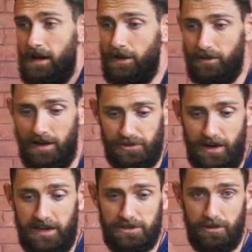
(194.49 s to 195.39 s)
You got your
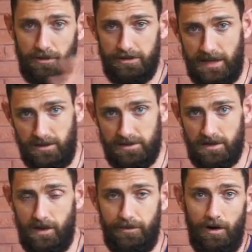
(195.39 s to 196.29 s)
external
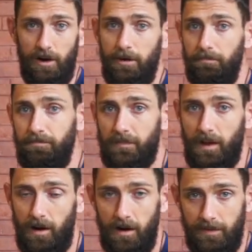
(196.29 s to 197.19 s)
rotators of your arm
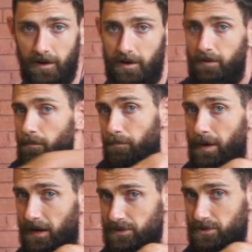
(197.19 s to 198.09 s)
are on the
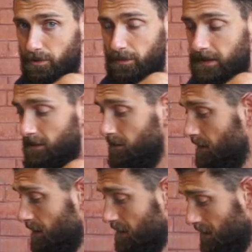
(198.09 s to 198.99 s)
back of the shoulder blade here,
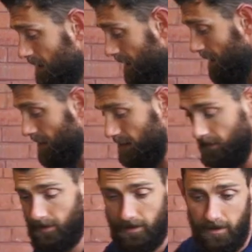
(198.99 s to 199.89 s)
and
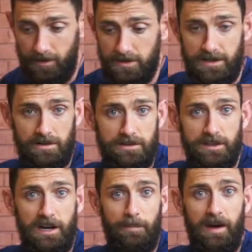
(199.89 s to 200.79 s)
those suckers are
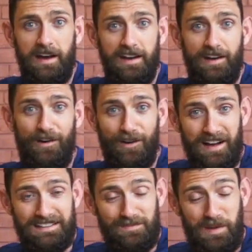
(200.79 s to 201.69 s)
lit up on all
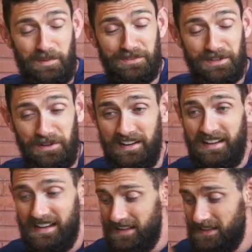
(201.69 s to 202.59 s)
kinds of people. So
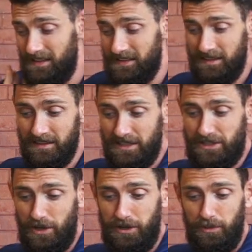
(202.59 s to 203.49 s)
let's
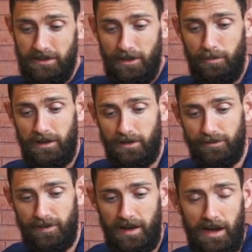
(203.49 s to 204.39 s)
show you a little bit
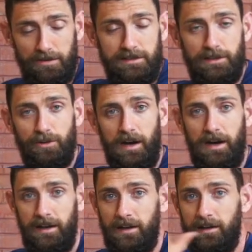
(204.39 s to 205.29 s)
of how to
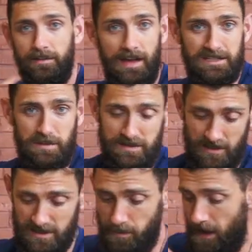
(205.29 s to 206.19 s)
on that
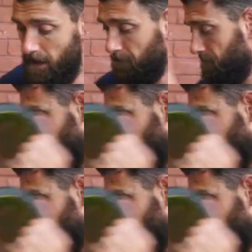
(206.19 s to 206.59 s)
specific spot.